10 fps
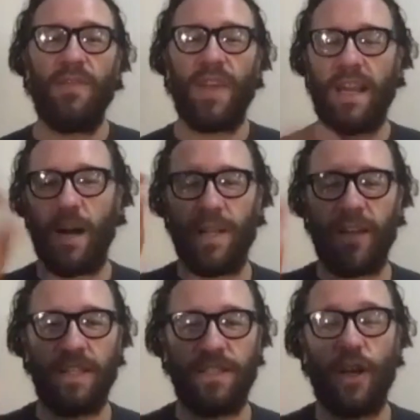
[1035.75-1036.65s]
They come into
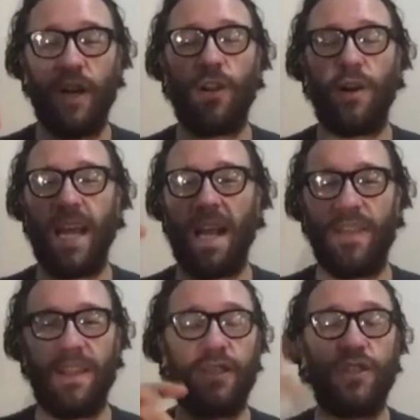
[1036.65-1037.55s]
the server, and
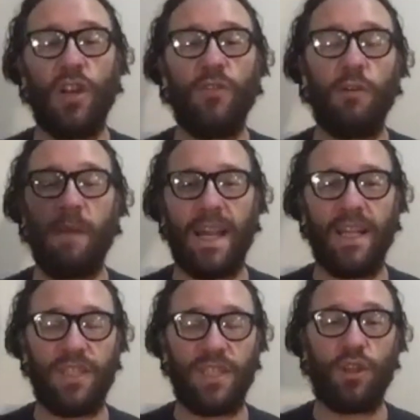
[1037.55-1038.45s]
then the server
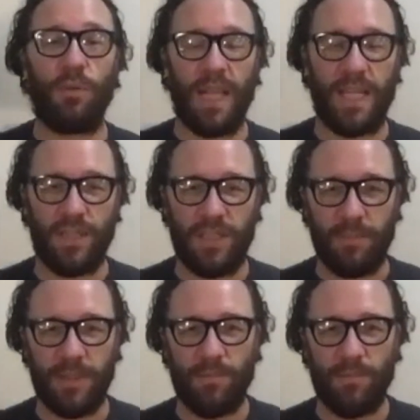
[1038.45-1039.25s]
manages your relationships.